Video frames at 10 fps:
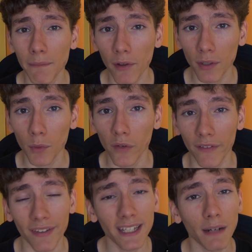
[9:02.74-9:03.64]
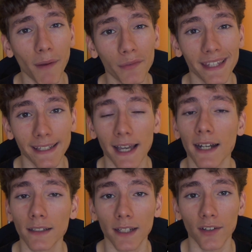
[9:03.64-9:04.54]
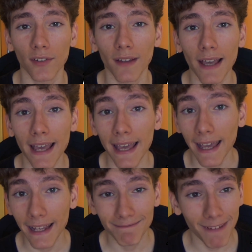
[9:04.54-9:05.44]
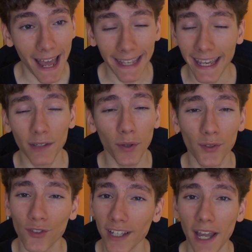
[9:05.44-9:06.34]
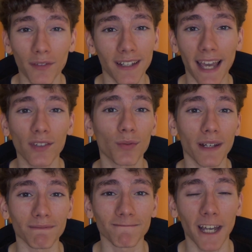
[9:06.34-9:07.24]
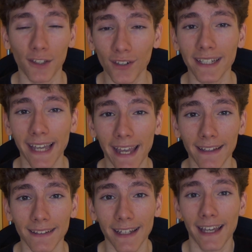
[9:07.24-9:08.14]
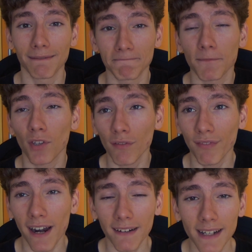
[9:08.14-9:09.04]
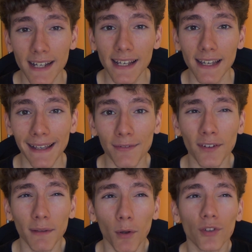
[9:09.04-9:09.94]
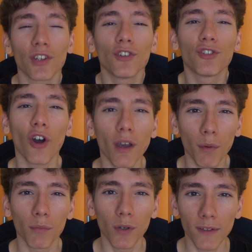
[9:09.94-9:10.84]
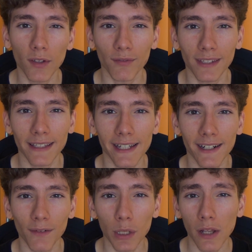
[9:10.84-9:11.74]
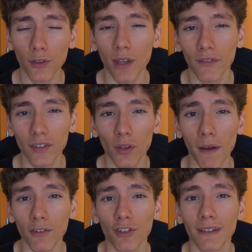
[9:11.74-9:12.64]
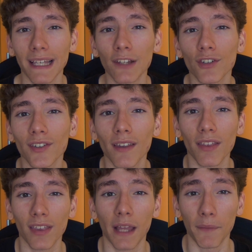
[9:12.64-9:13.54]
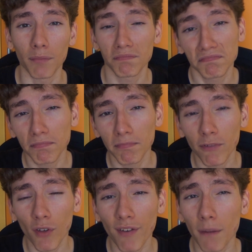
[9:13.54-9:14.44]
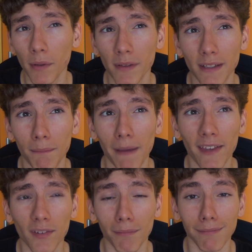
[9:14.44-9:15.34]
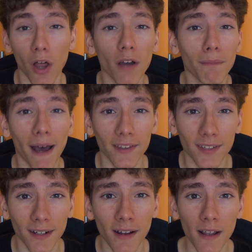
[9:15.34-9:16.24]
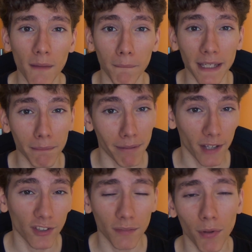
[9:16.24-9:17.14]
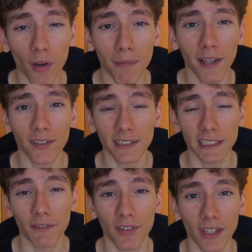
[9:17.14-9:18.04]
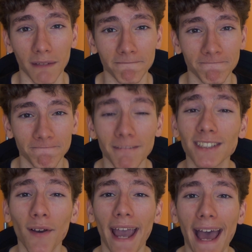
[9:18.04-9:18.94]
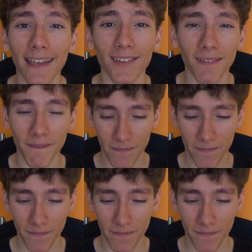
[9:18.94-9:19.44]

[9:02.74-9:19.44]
about the movie, thinking about the characters. I can't wait to check out the next one. I truly can't. And so far, it's one of the most enjoyable movies of the year, while also having some actually interesting themes. So far, probably the best blockbuster, big budget blockbuster that I've seen. But still, guys,